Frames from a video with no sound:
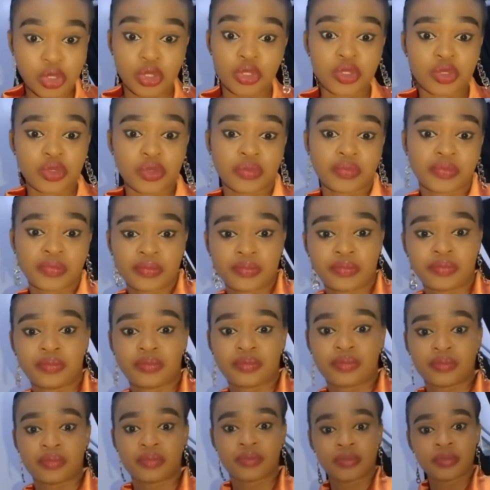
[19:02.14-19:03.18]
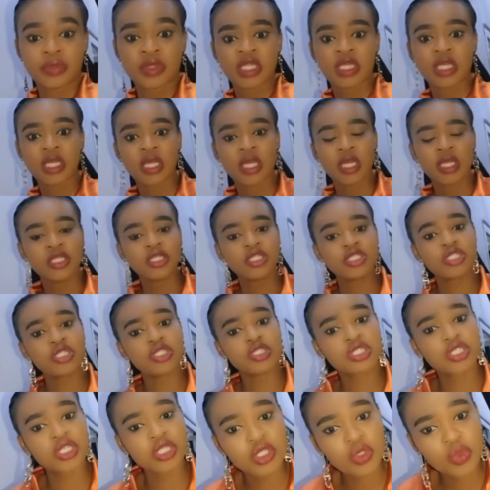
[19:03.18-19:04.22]
to you? Did
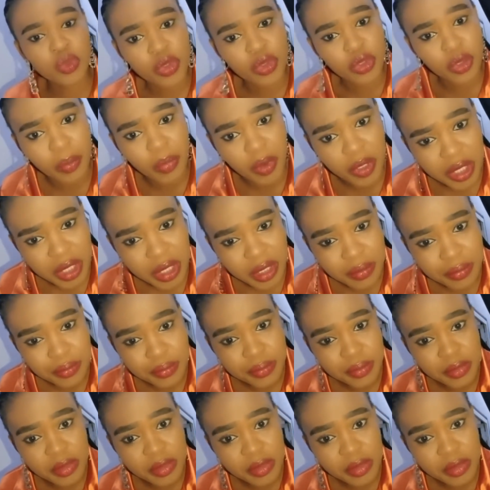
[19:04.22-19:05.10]
she cheat with your body?